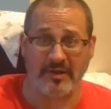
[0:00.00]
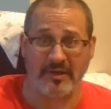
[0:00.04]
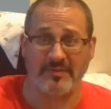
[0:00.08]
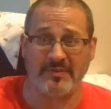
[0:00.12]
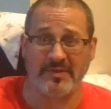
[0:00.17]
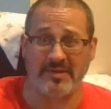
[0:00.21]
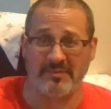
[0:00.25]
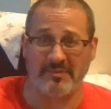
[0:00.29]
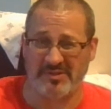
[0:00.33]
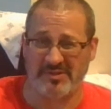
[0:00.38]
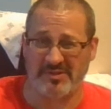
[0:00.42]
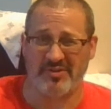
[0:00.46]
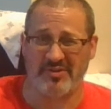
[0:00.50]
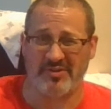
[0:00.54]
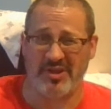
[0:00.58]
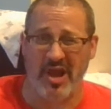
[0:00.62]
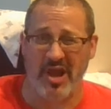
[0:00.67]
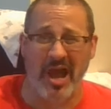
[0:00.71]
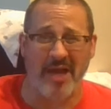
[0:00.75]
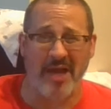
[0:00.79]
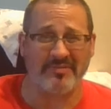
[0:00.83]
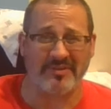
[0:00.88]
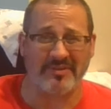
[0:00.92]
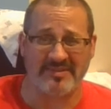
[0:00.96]
A theme that's pretty
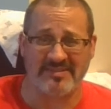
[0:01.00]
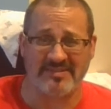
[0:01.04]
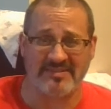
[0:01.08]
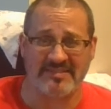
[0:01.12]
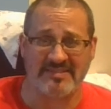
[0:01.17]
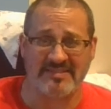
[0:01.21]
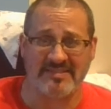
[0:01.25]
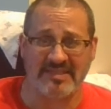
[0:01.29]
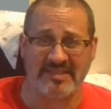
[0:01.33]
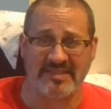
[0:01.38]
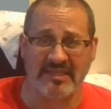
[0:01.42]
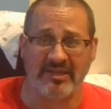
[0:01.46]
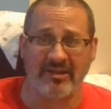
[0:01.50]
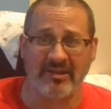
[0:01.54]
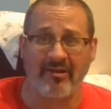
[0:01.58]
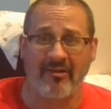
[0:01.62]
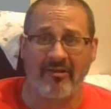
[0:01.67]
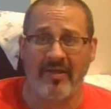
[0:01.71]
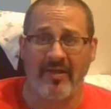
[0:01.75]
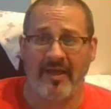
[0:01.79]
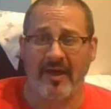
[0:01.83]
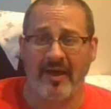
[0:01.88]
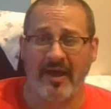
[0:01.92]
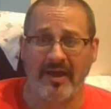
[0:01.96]
obvious to see
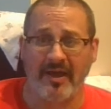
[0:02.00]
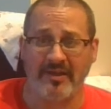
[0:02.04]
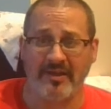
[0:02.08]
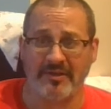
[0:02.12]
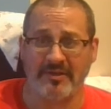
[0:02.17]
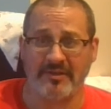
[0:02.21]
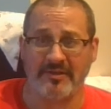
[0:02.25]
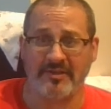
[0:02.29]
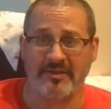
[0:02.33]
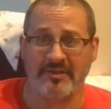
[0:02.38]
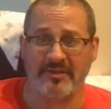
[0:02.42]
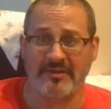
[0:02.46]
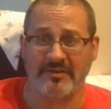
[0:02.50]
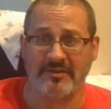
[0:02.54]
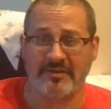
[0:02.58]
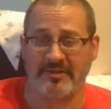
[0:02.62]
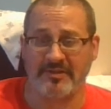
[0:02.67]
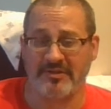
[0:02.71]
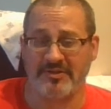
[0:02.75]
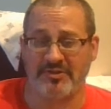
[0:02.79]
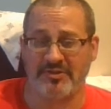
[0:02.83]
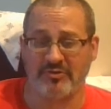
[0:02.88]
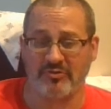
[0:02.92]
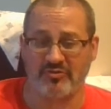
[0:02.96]
in
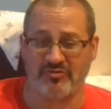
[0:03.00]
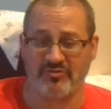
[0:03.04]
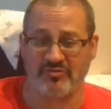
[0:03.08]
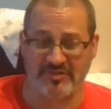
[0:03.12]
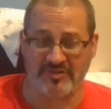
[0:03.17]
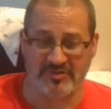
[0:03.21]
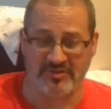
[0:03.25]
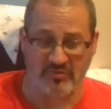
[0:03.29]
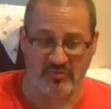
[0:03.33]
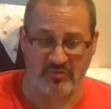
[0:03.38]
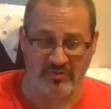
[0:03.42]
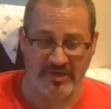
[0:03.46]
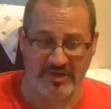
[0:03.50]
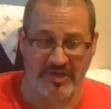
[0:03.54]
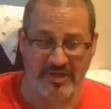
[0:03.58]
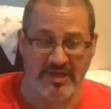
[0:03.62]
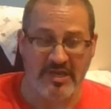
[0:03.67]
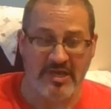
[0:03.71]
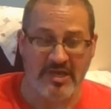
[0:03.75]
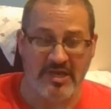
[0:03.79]
a children's story.